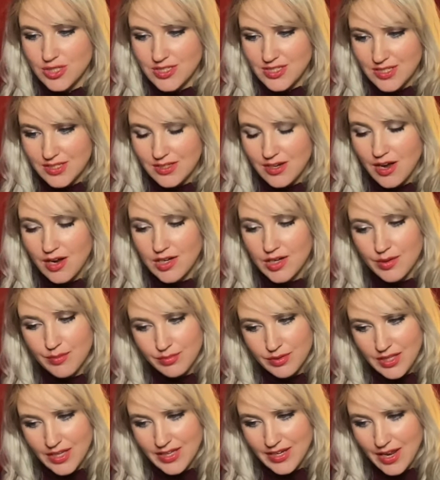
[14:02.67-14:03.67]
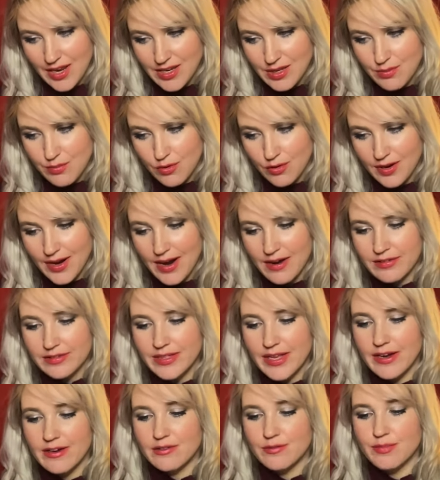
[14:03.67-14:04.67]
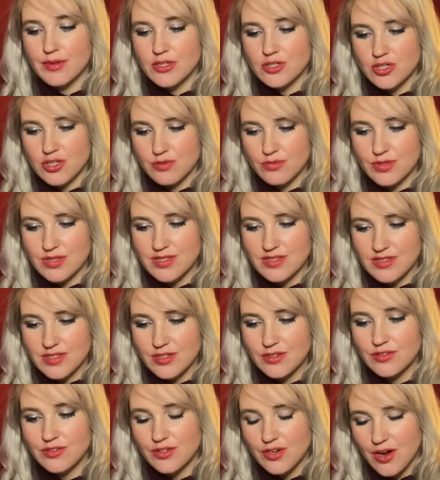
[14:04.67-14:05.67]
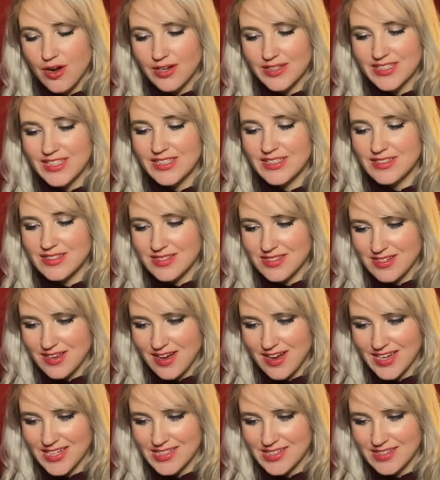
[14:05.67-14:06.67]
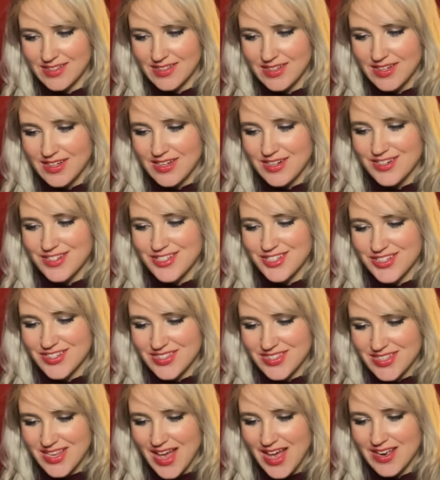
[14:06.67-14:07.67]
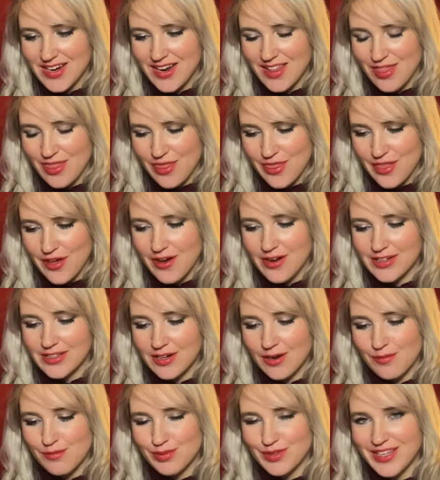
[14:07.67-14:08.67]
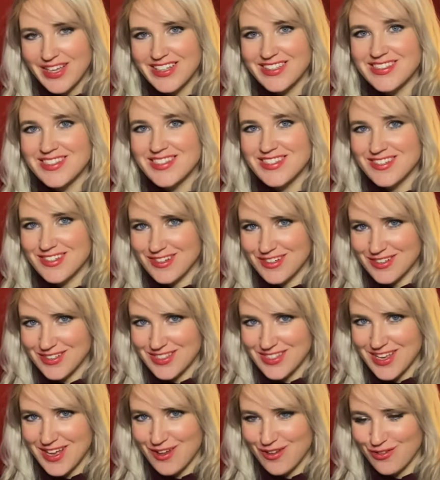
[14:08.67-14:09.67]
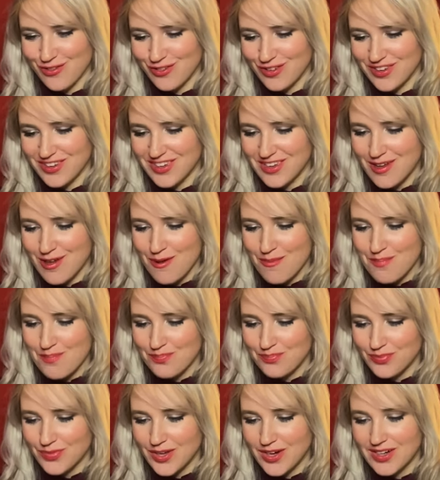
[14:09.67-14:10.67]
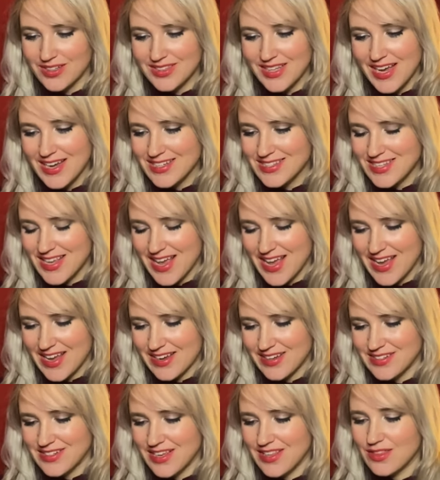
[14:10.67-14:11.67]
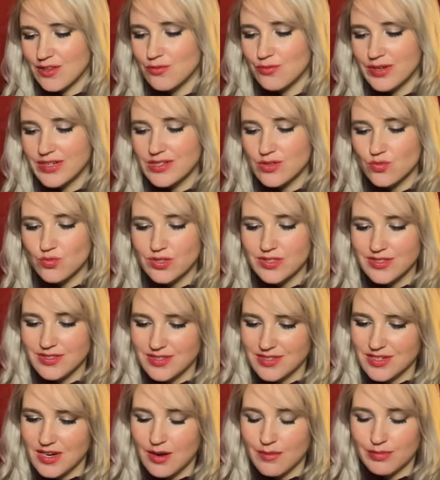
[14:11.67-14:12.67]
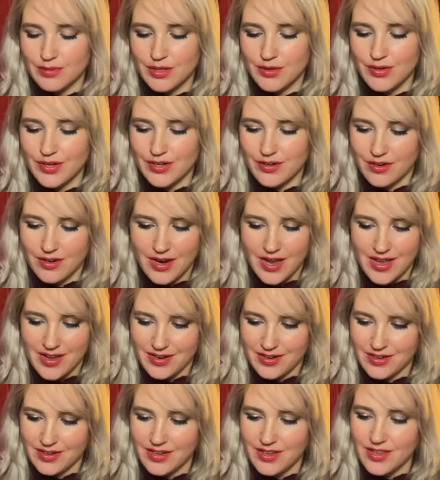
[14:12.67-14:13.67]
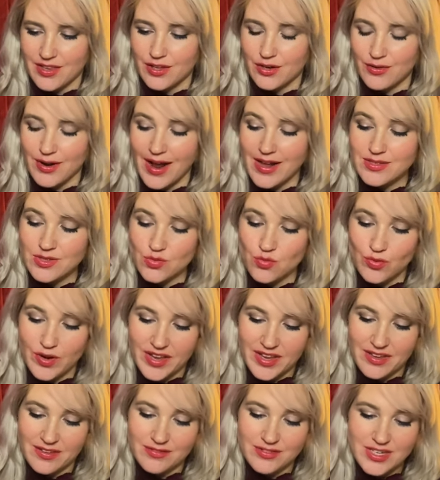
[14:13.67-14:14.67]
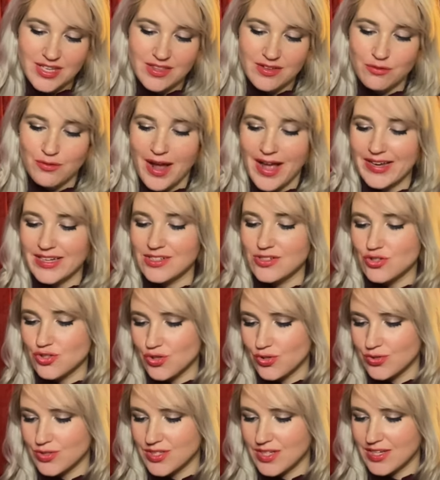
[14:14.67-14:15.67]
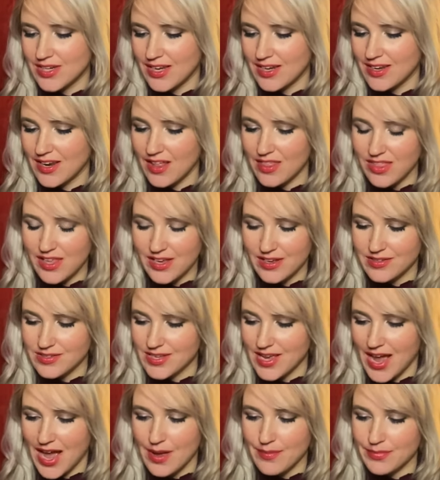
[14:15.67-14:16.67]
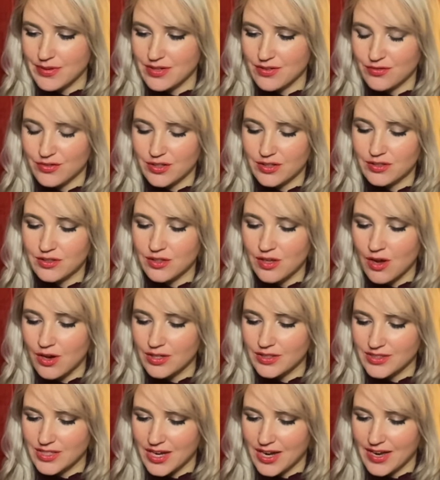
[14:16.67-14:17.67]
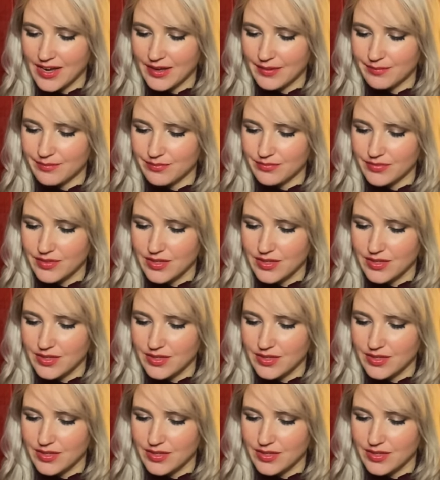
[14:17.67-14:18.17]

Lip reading: did not complain anymore out loud, but she was still naughty inside. She sat and thought complaints to herself. Her legs ached, and the wind wouldn't stop blowing her hair. The grass waved, and the wagon jolted, and nothing else happened for a long time.